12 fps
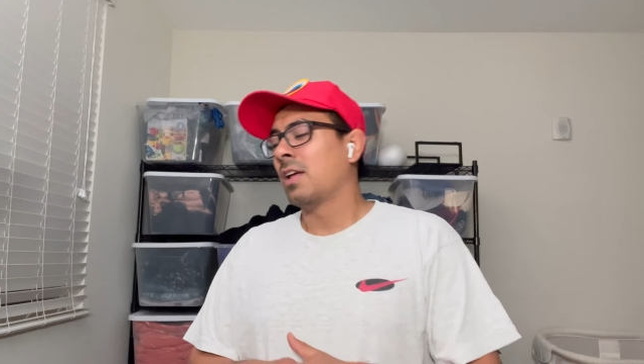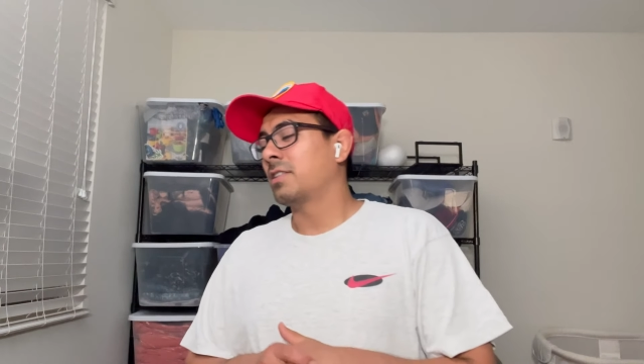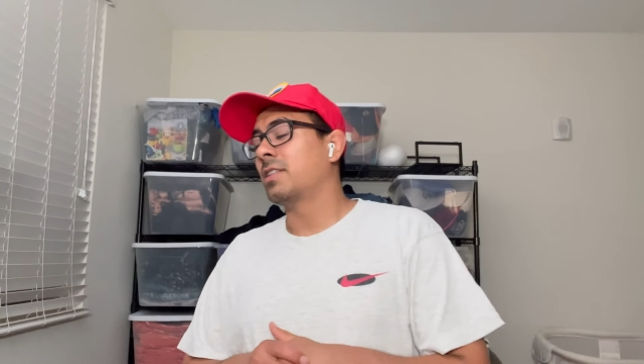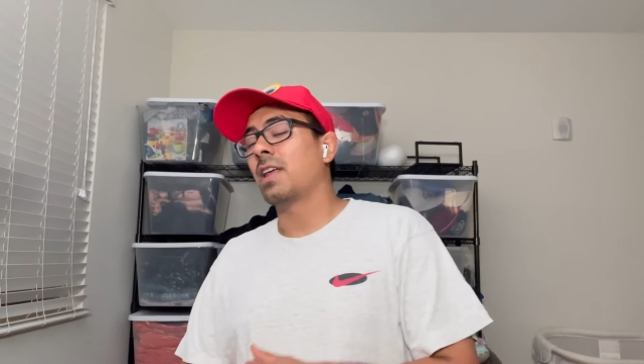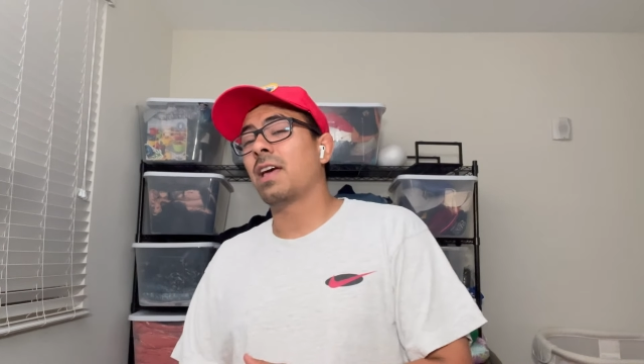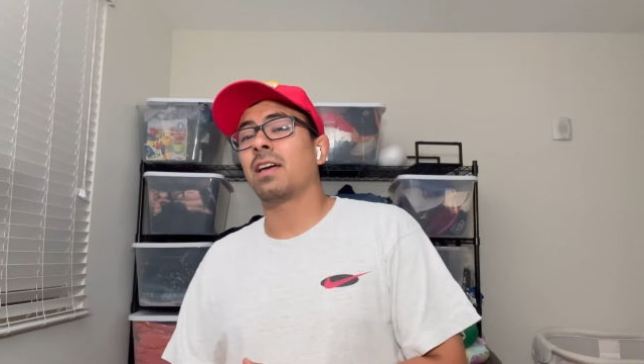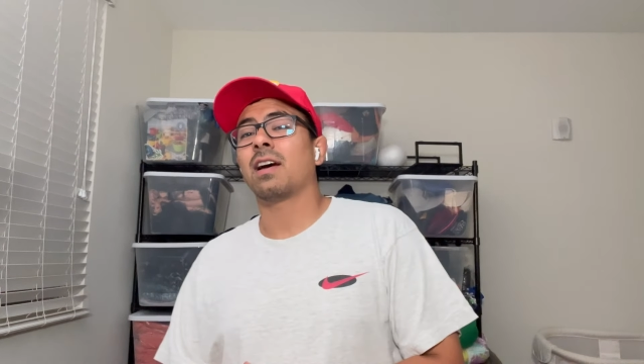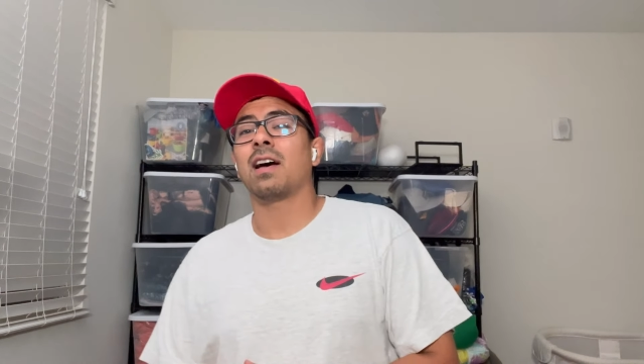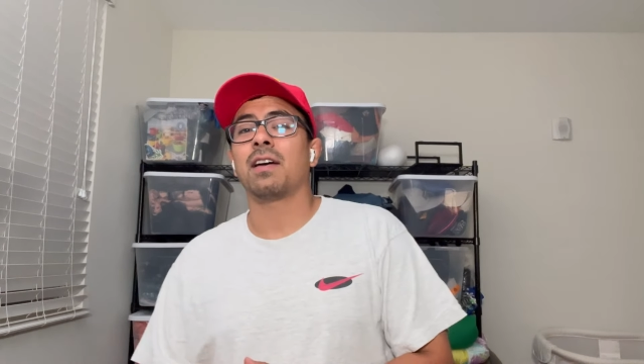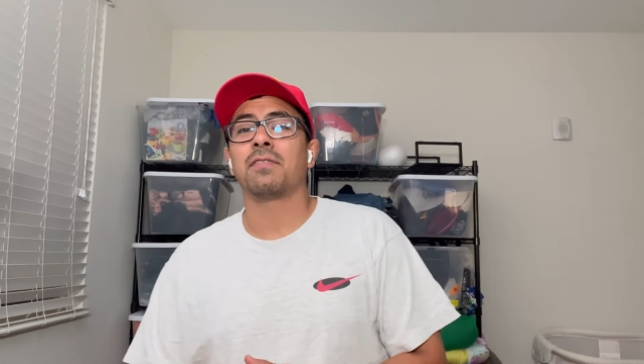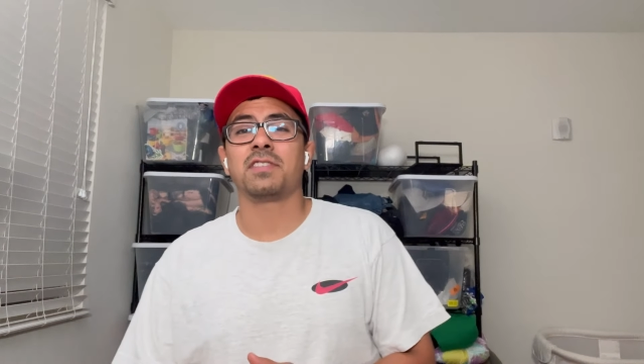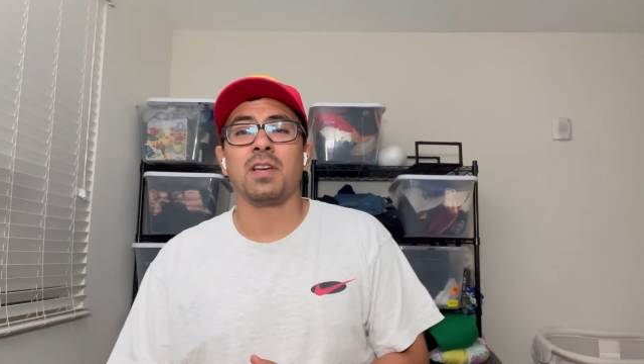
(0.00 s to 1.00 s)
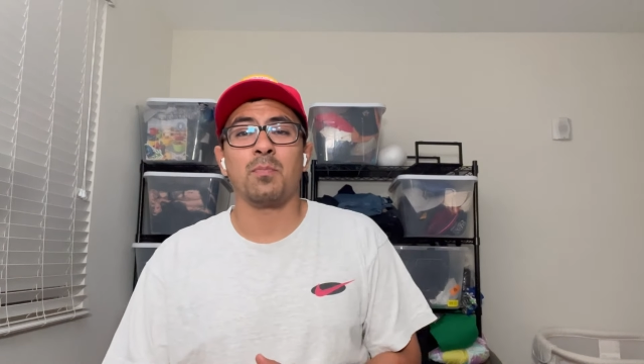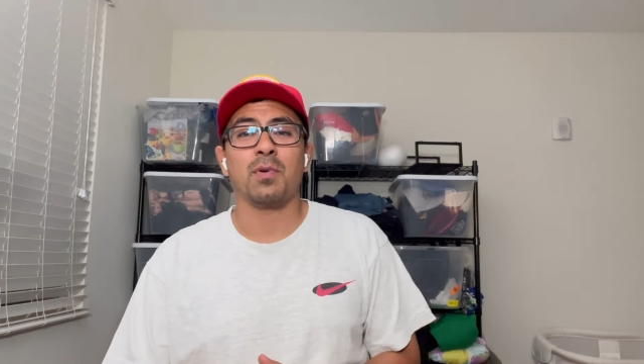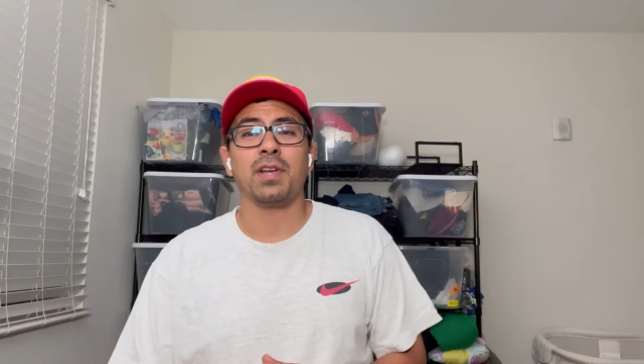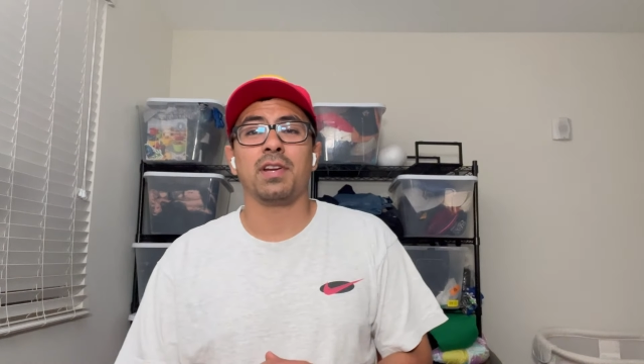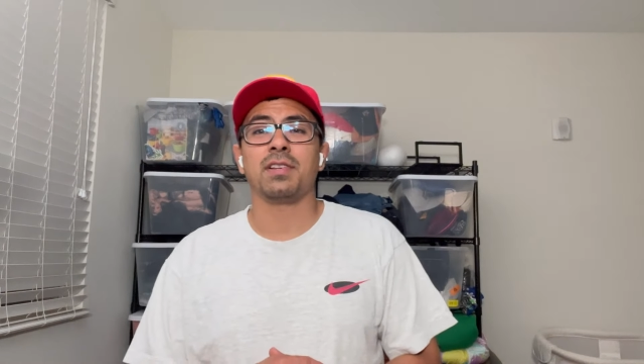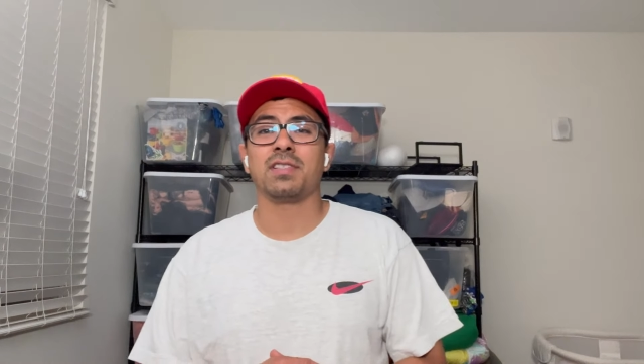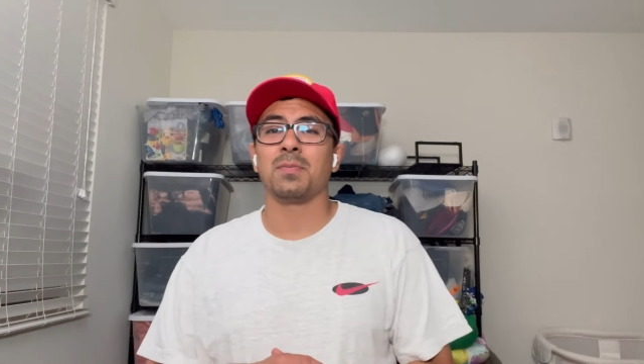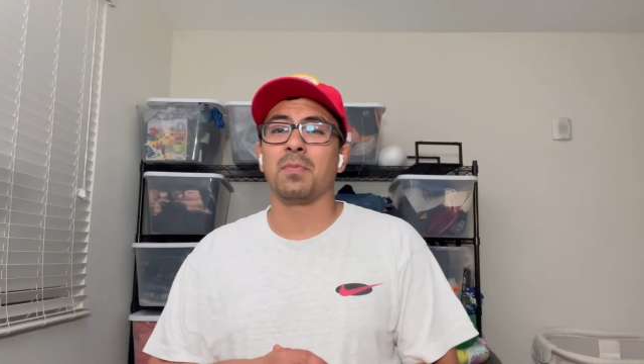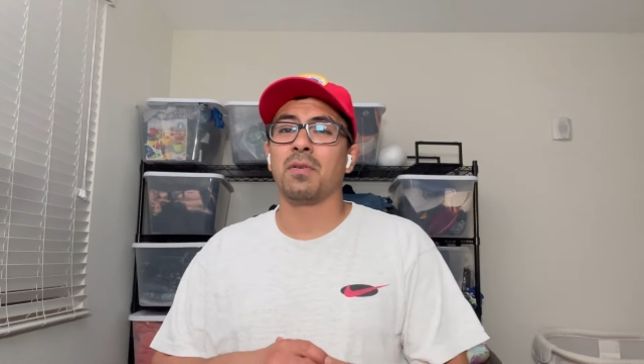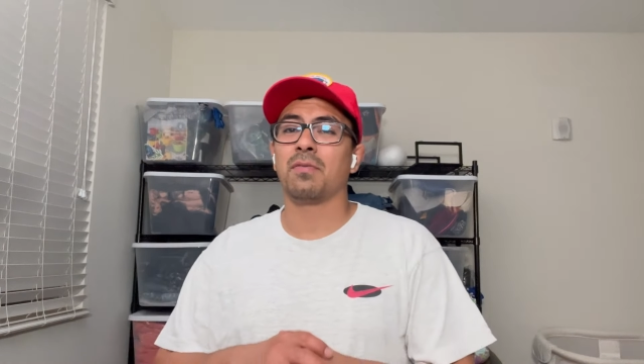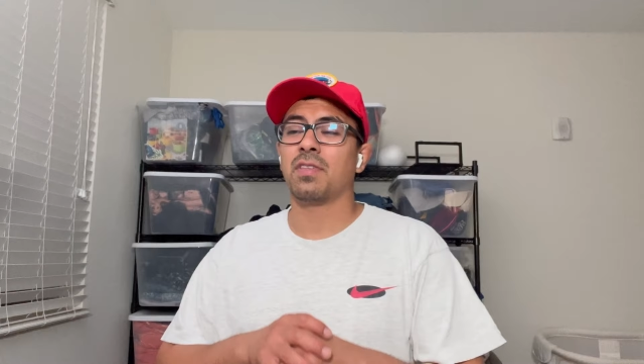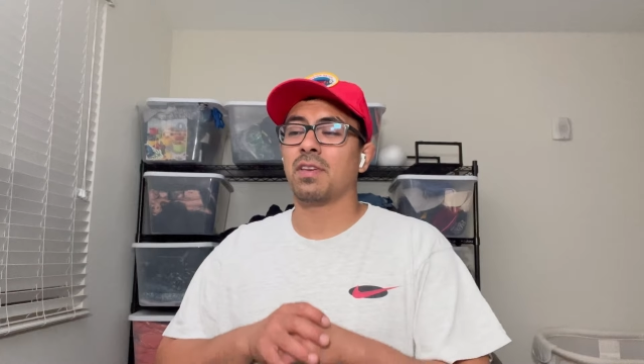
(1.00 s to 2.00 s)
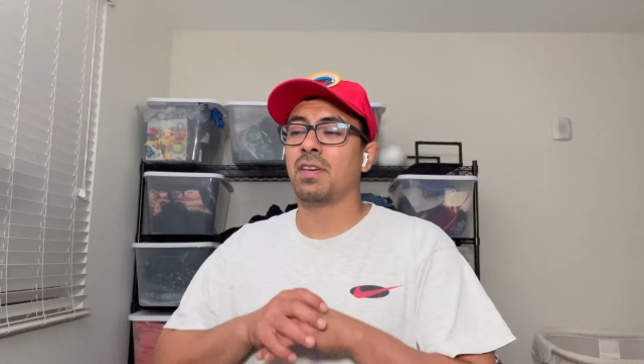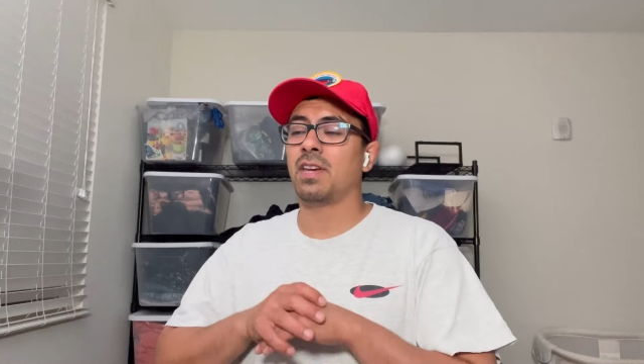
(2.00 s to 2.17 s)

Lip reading: Today, I have separated some of the